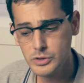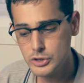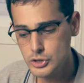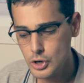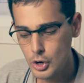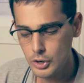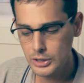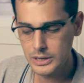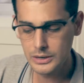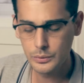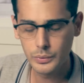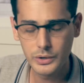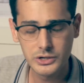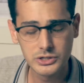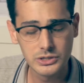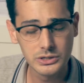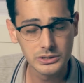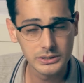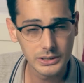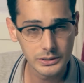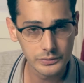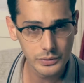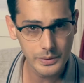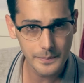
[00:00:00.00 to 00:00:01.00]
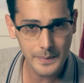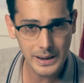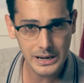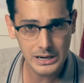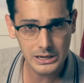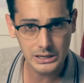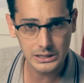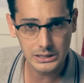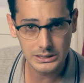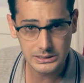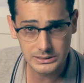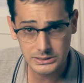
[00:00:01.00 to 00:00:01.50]
The only question that's
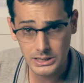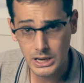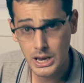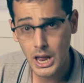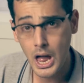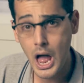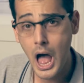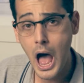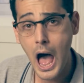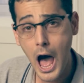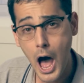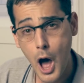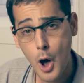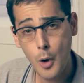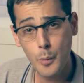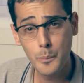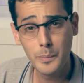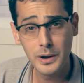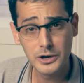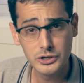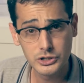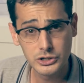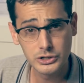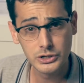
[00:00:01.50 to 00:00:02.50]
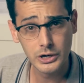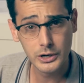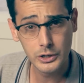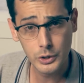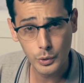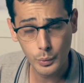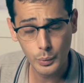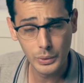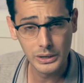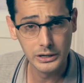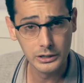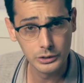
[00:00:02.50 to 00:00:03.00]
remaining is, how budget are
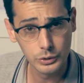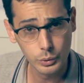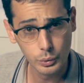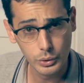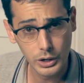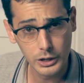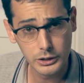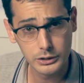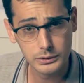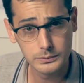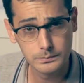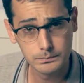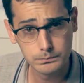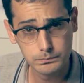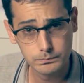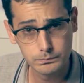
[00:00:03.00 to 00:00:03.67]
you willing to get?